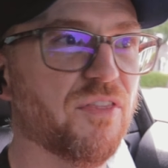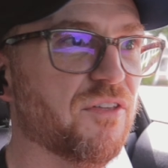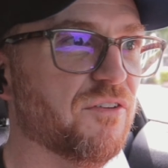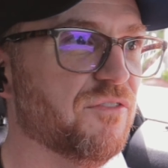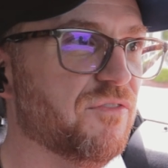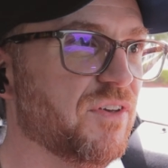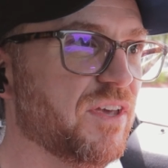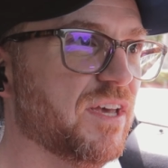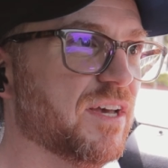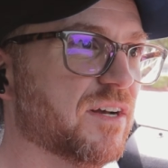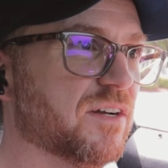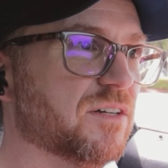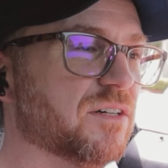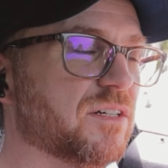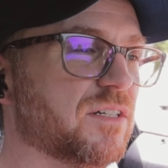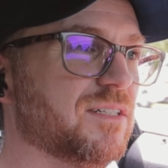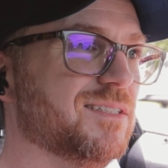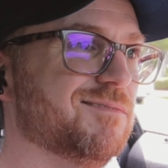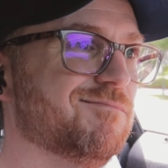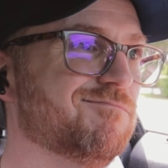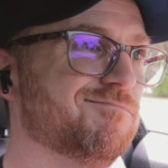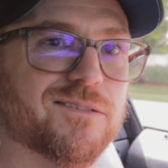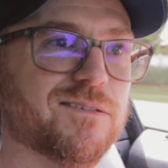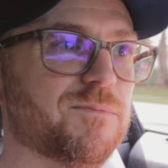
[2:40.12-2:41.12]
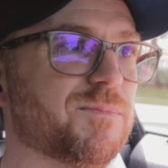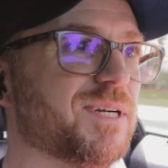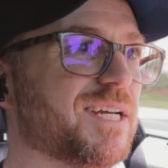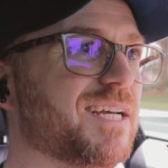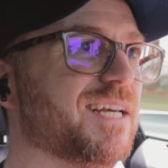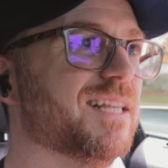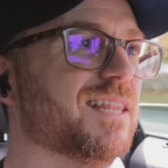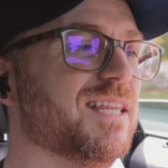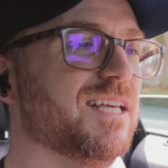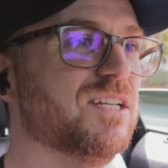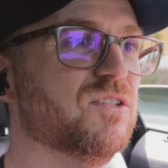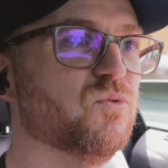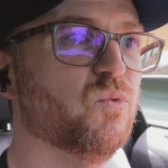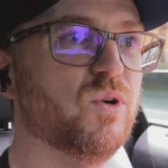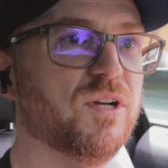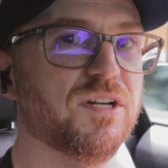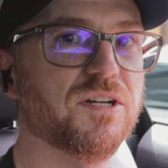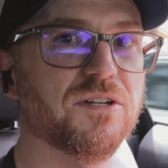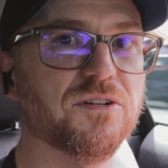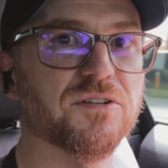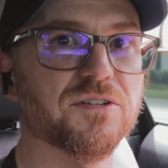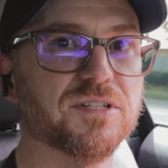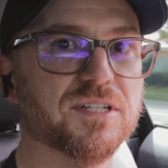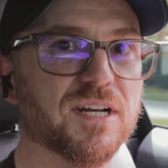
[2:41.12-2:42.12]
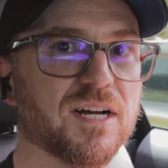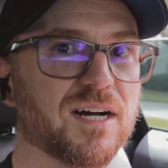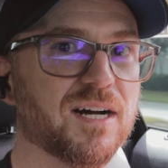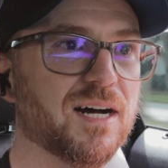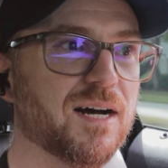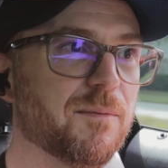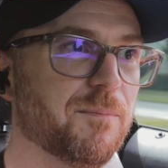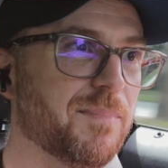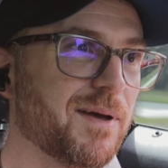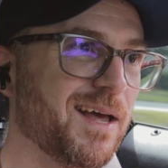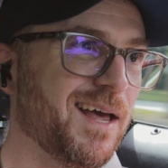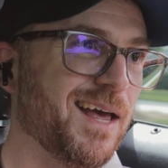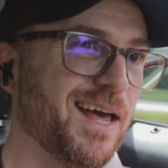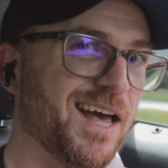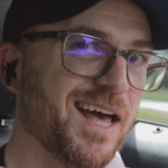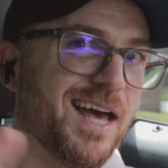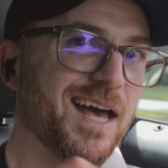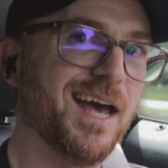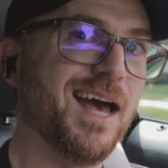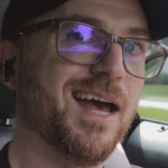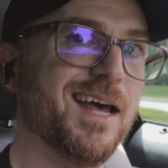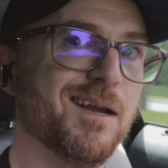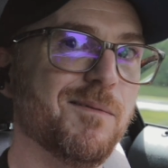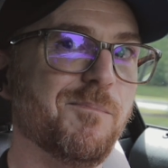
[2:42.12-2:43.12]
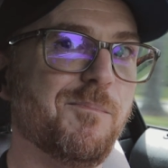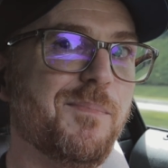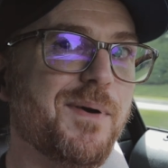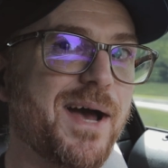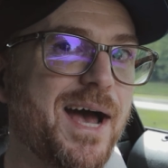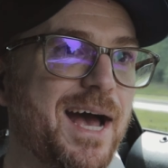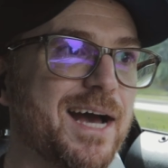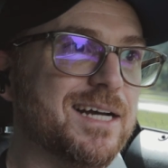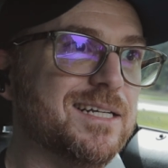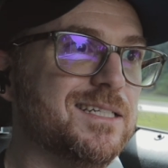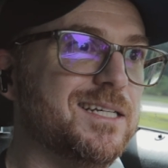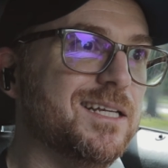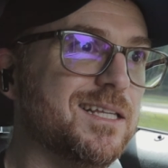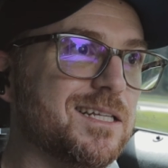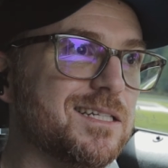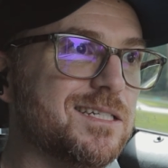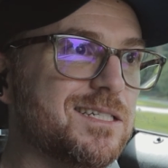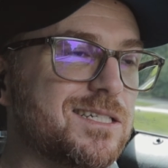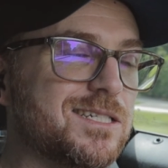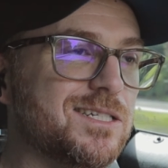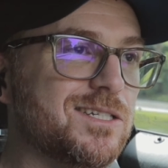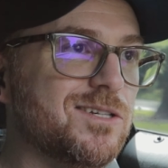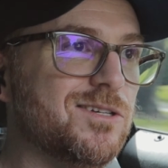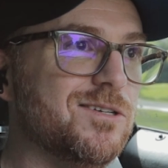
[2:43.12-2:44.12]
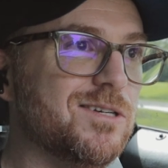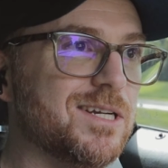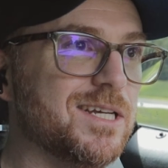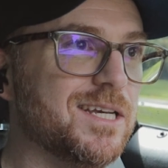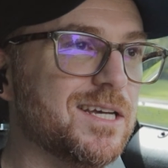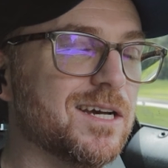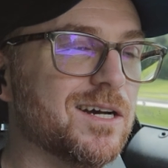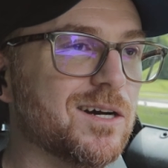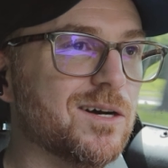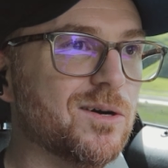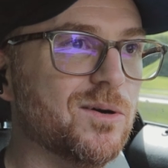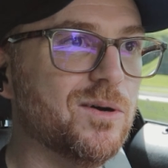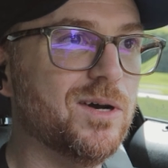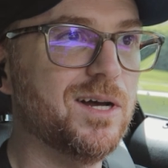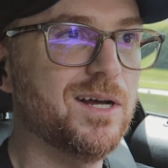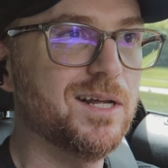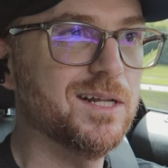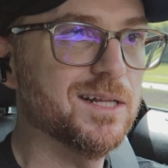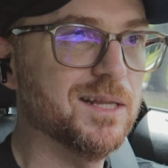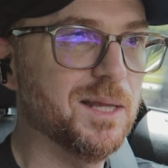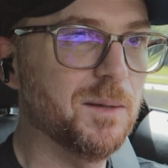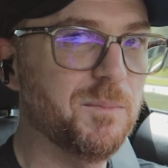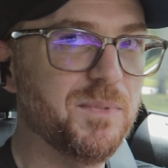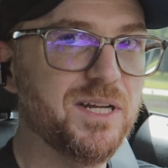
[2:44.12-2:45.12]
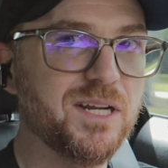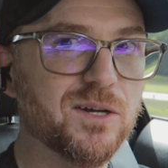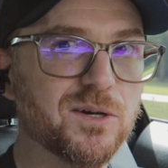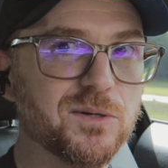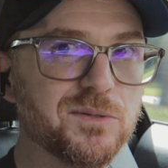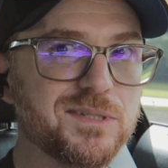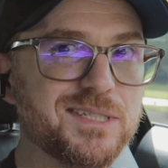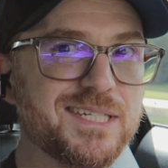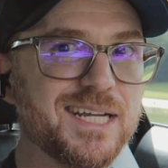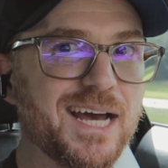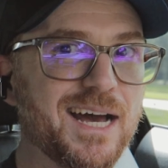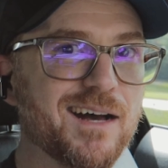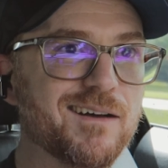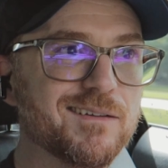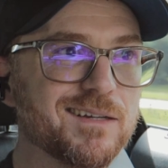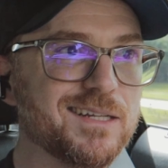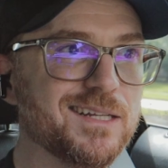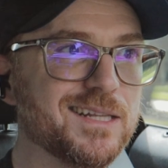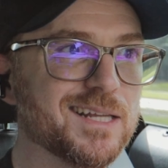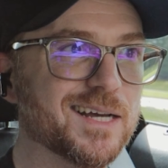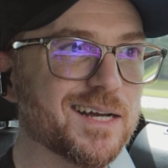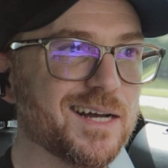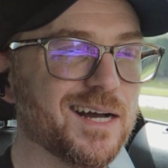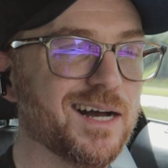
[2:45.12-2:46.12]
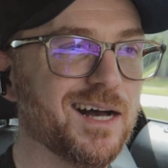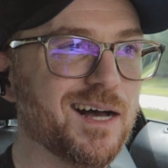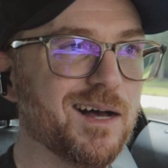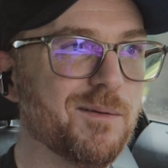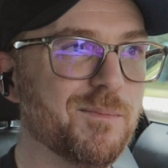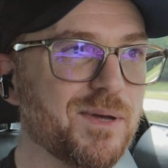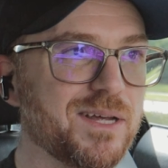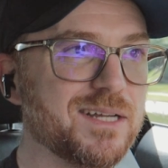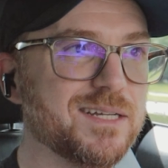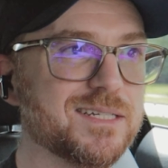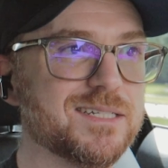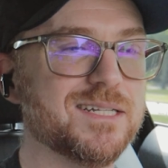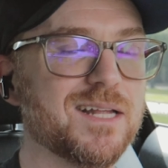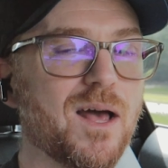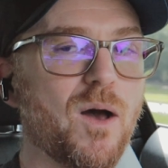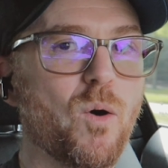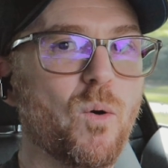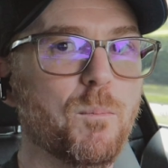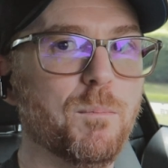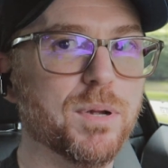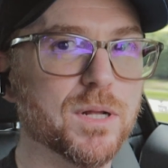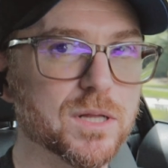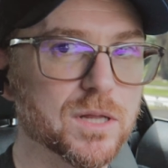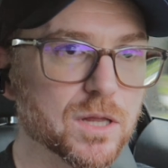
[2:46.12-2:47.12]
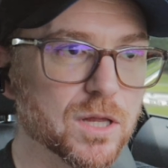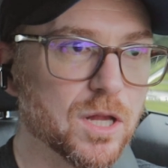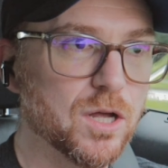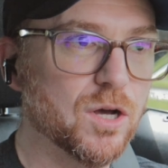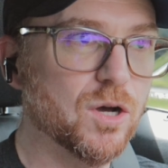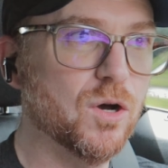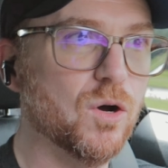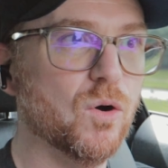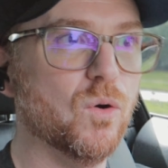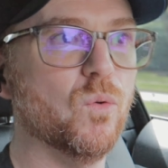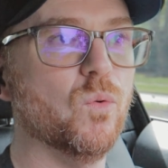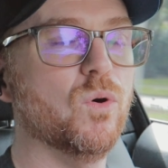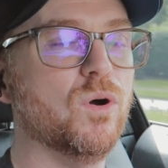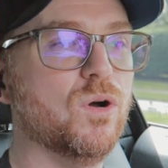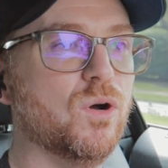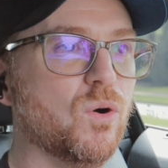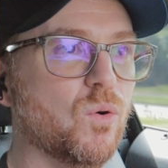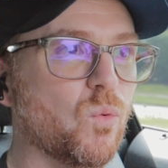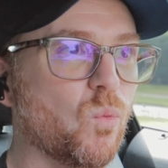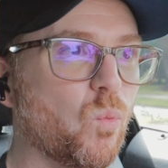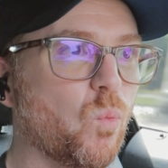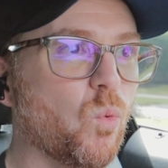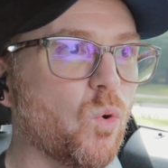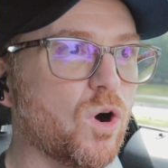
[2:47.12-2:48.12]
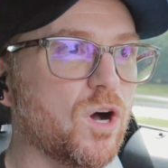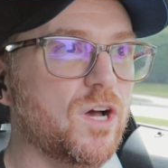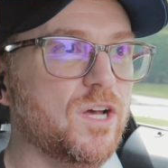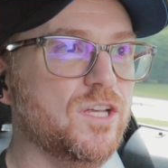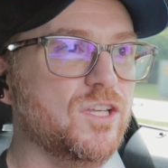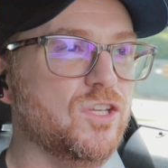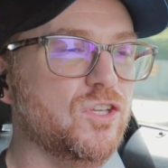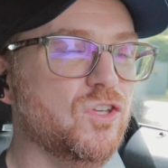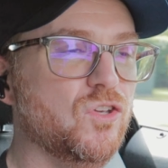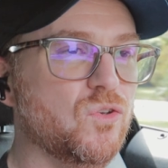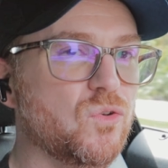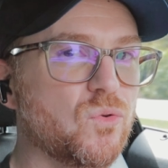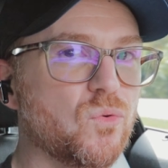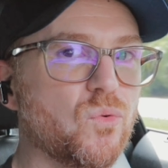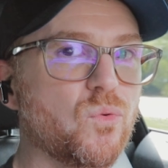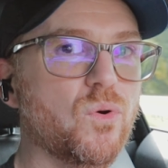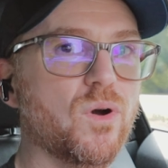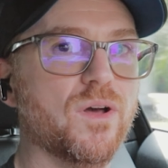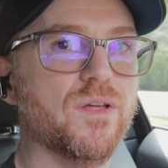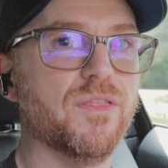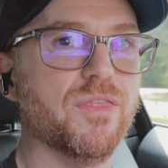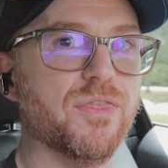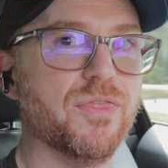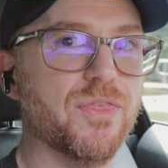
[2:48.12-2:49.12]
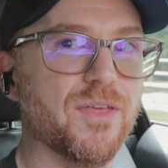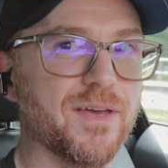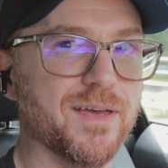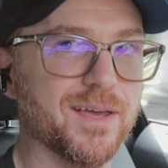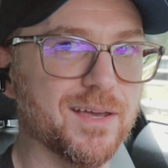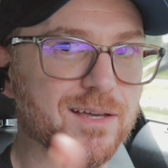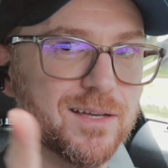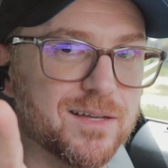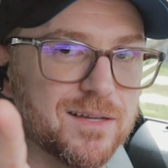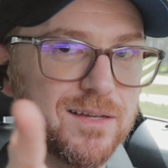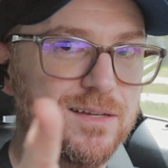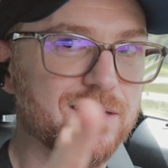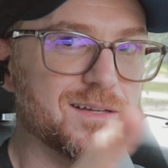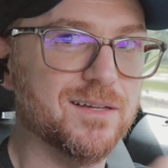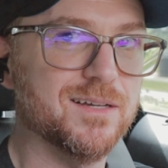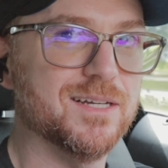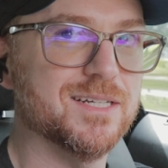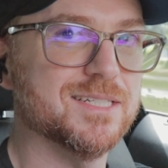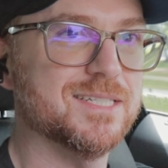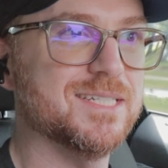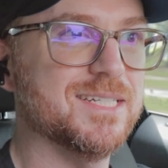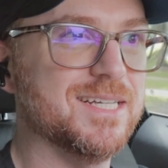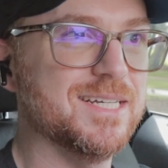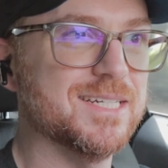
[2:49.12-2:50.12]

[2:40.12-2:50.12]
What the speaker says: the vehicle. So I'm gonna get these windows up, head back to the studio. Let me know down in the comments below what you think. I'll see